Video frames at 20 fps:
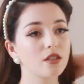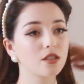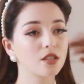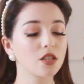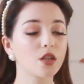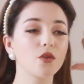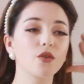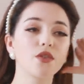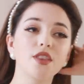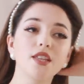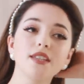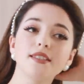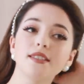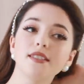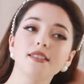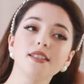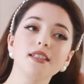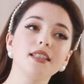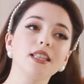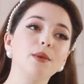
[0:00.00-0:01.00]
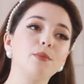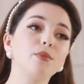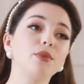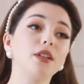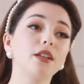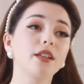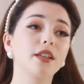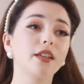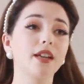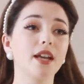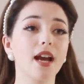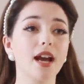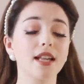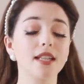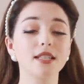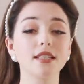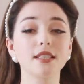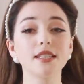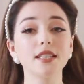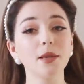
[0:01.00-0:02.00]
So this is the lip look you
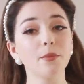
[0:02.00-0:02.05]
guys